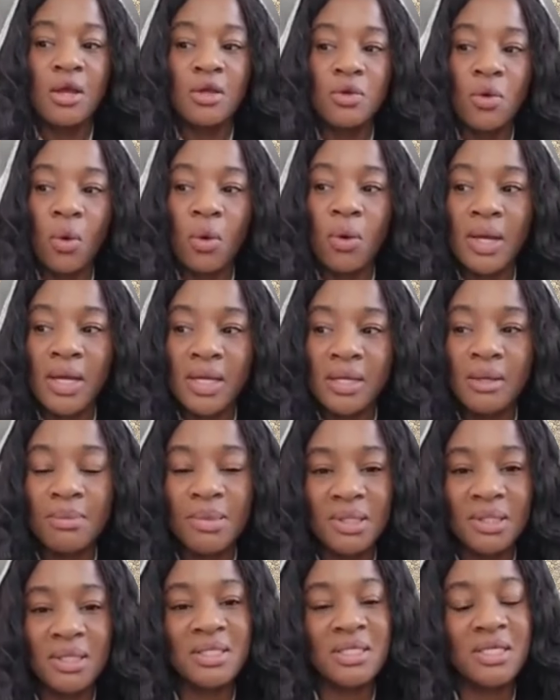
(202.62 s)
Your
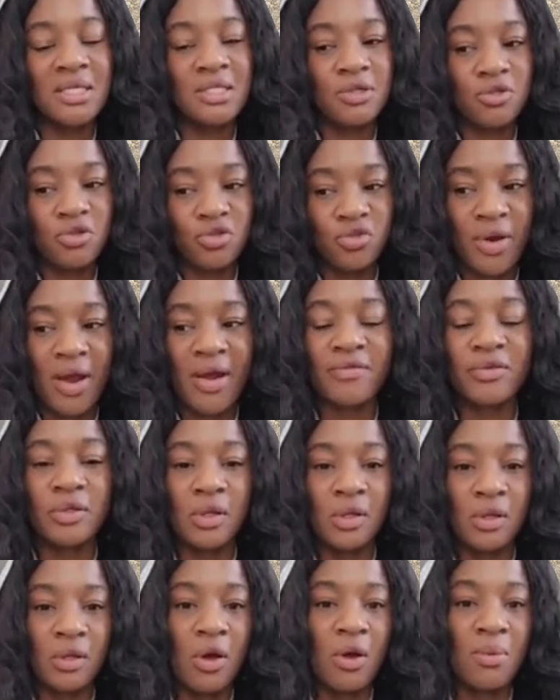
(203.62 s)
inability to
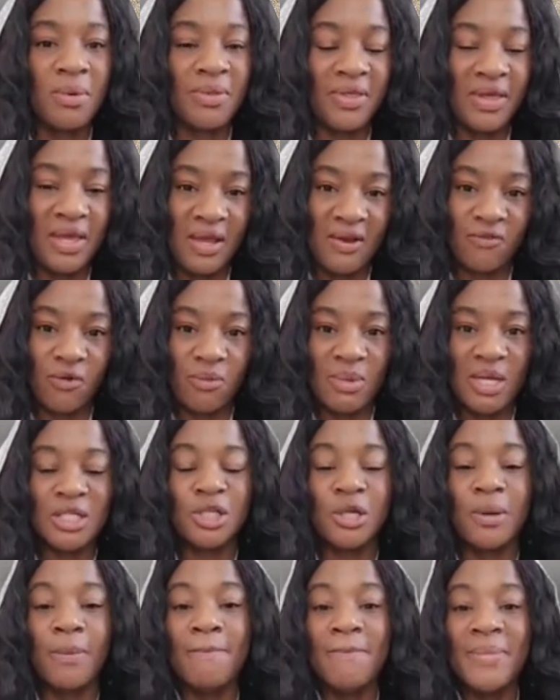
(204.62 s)
travel along with the
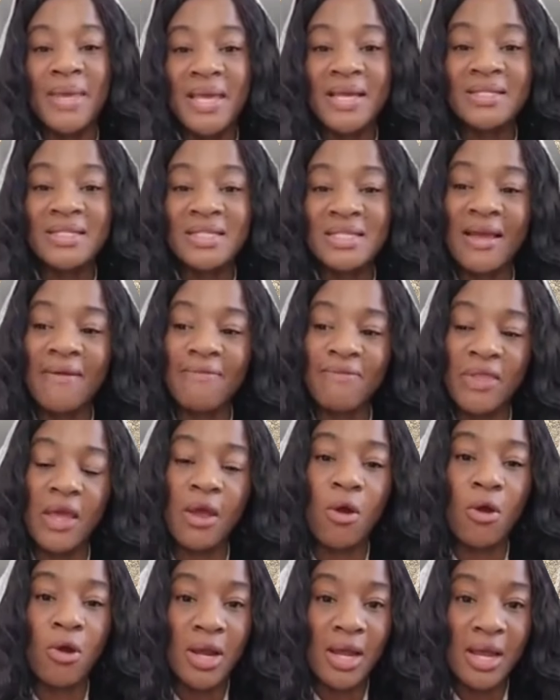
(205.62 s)
information means that
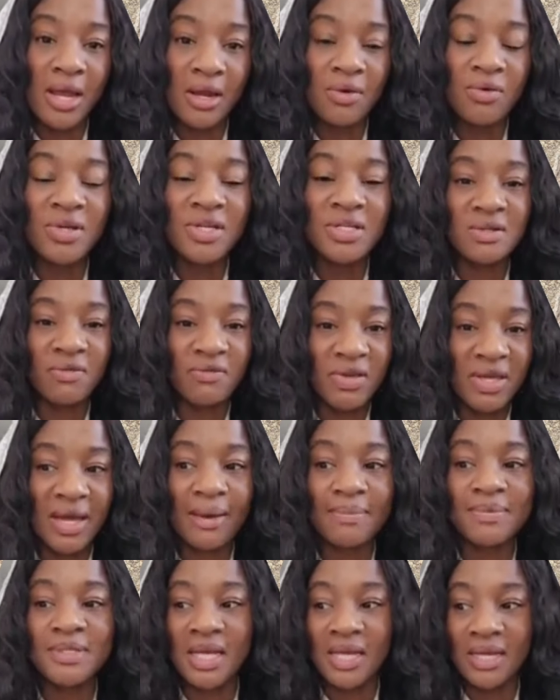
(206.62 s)
there are areas of
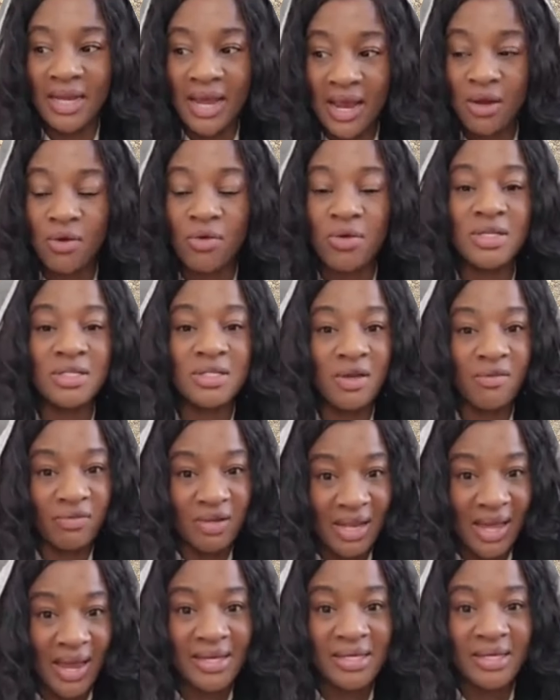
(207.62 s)
gaps and areas of
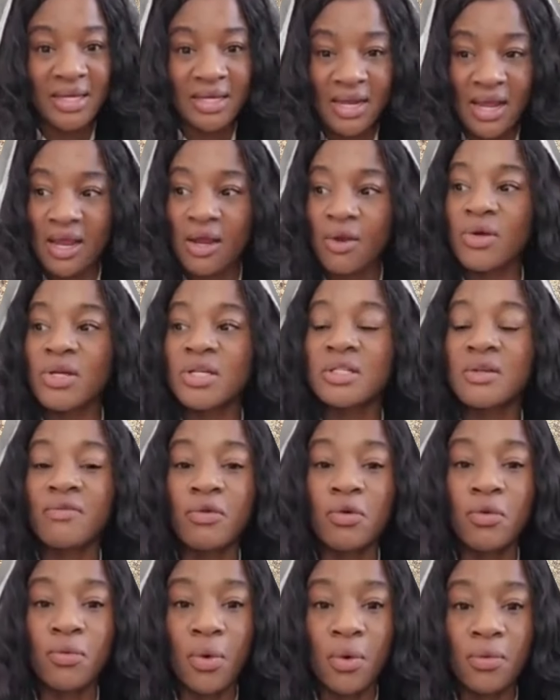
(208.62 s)
lack and areas
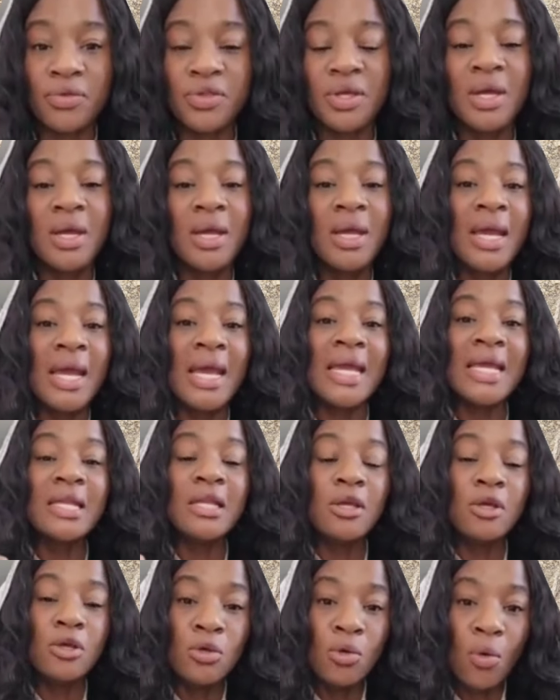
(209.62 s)
of growth in
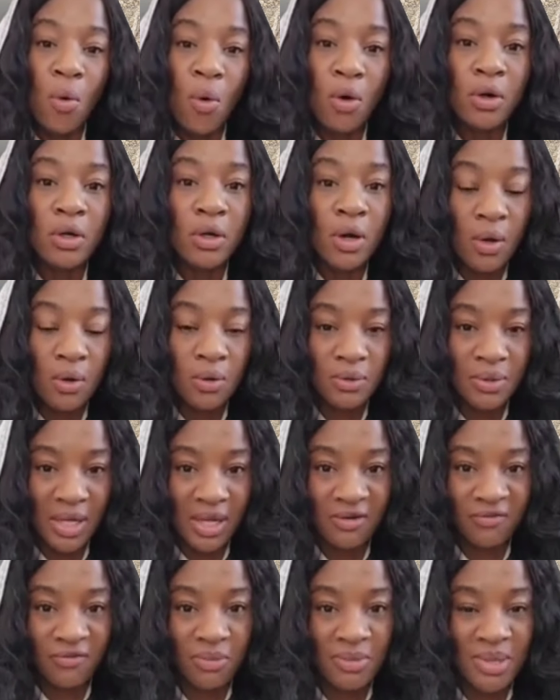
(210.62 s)
your own
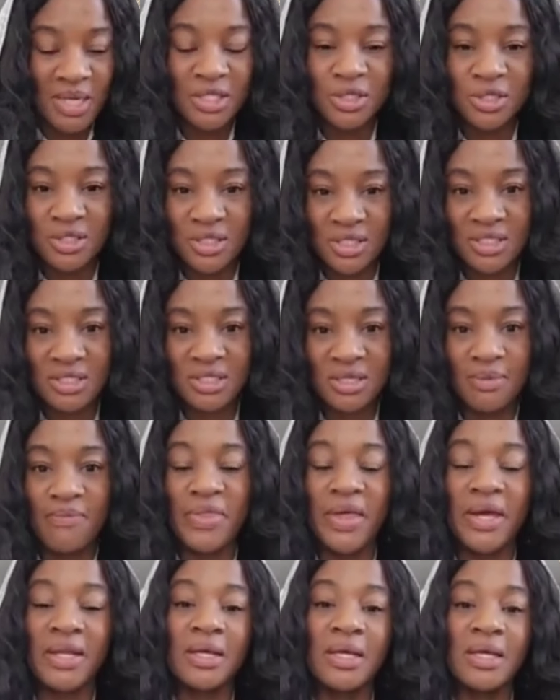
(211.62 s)
information system
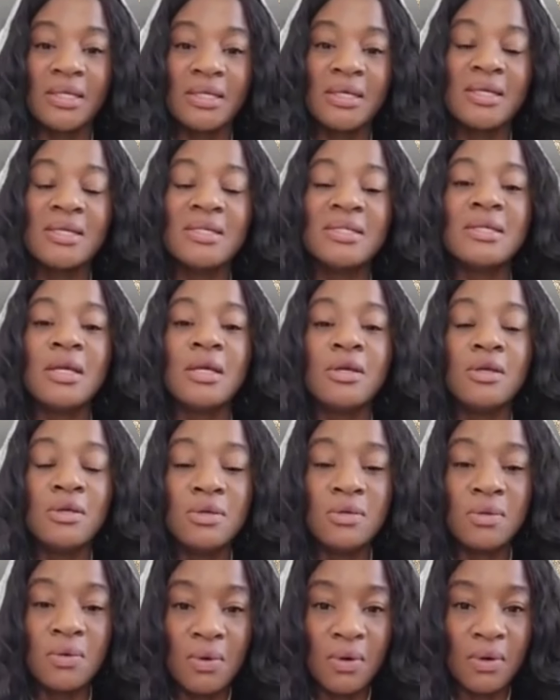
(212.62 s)
that it is
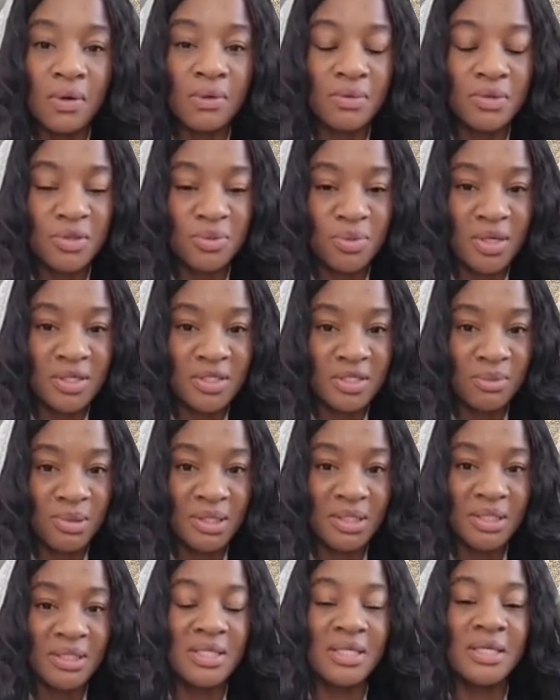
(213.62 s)
your
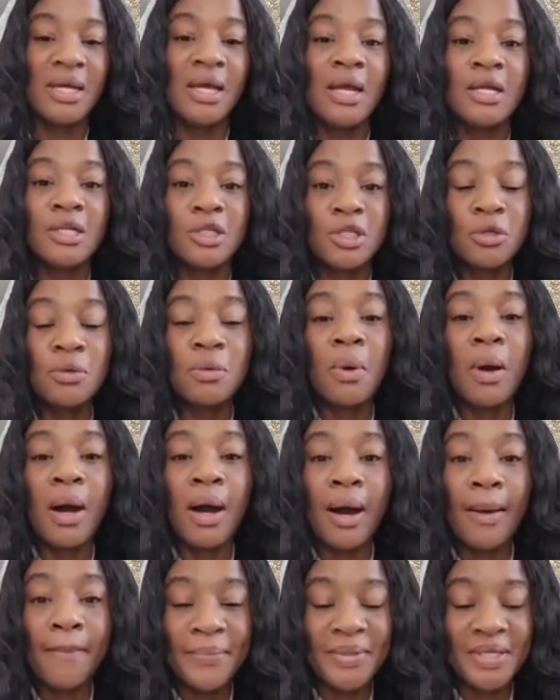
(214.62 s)
responsibility to
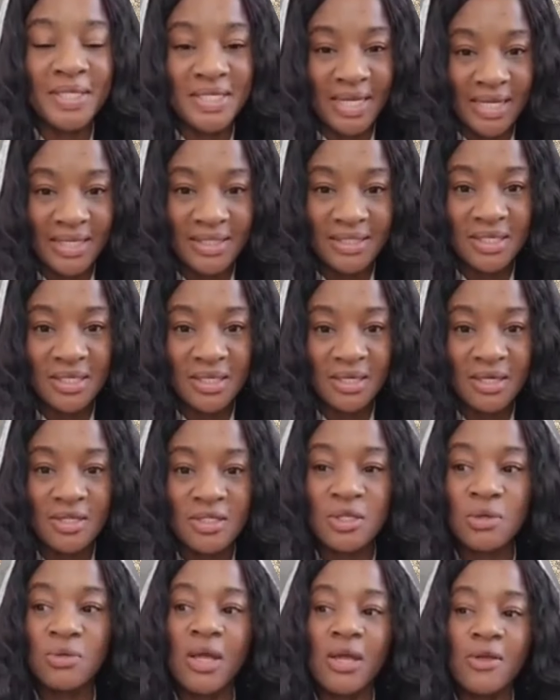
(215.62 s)
update
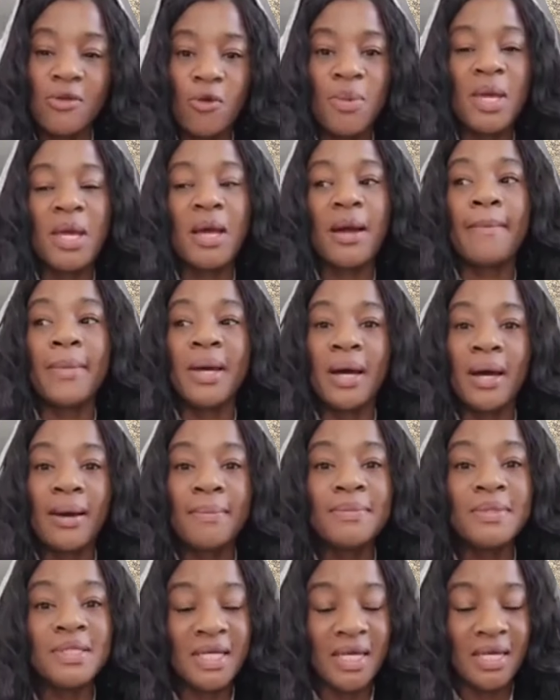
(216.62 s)
so that you become
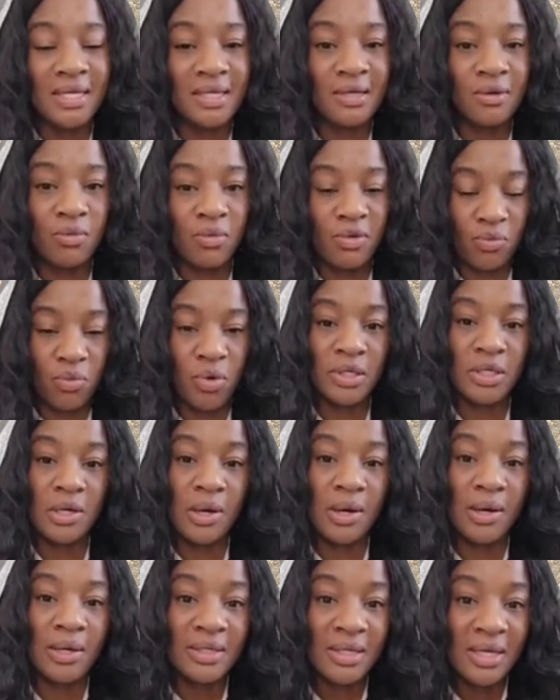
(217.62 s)
updated with what
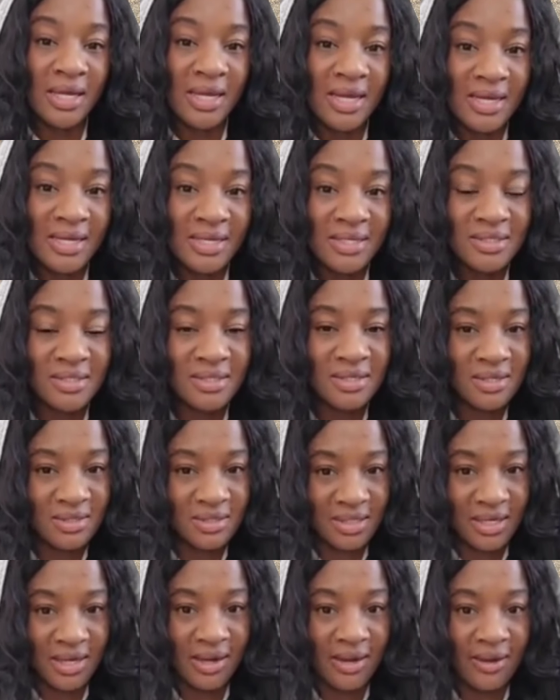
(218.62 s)
God is
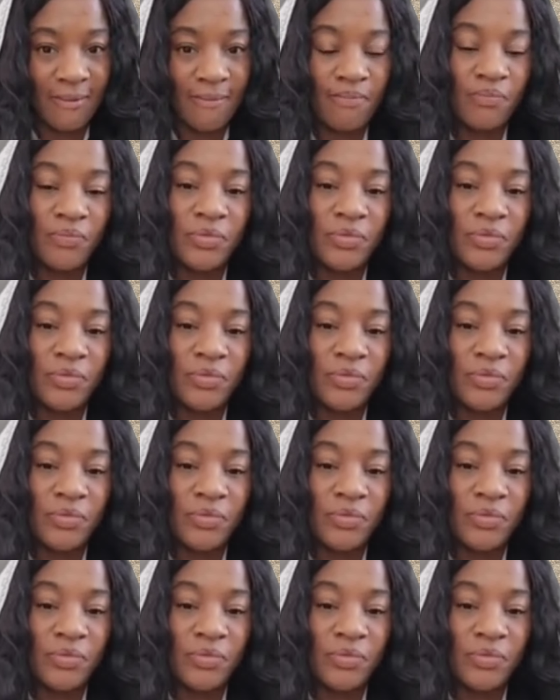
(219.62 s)
saying.